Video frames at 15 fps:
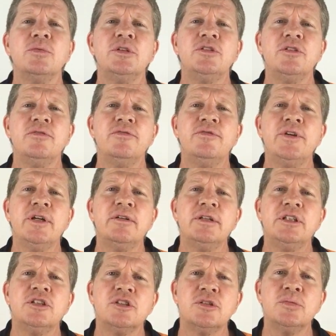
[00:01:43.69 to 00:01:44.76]
which are
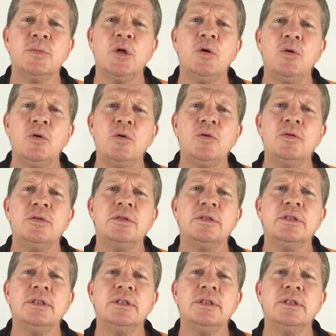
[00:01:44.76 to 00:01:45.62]
very small,